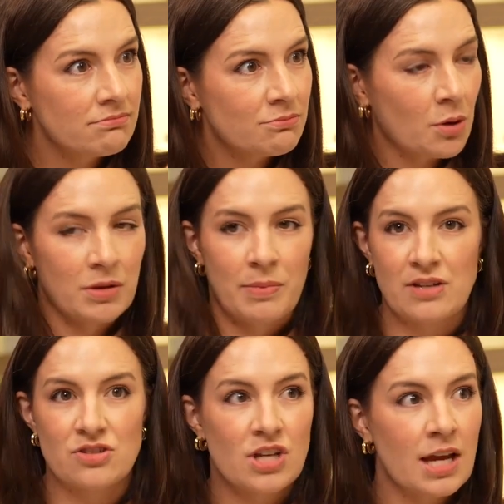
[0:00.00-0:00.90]
probably the
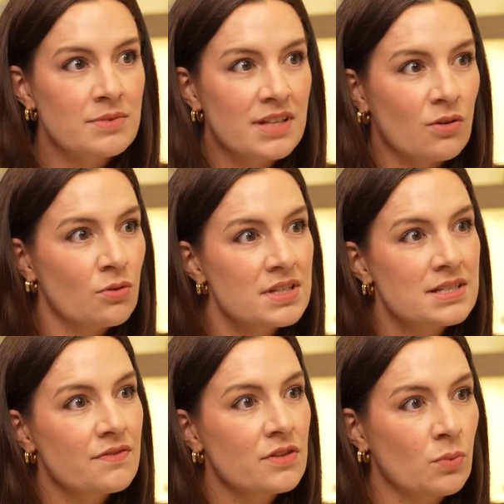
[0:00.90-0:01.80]
pizza shapes, like all the
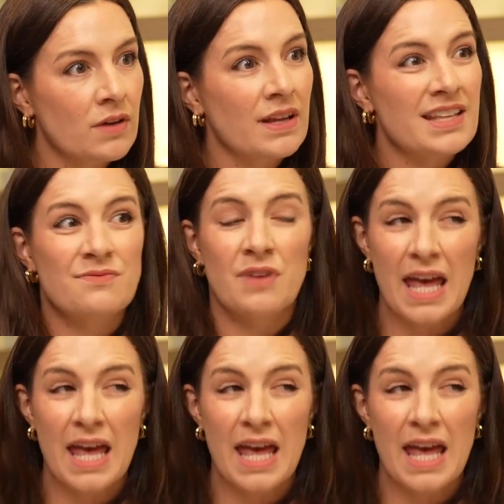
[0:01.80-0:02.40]
stuff that we've eaten that's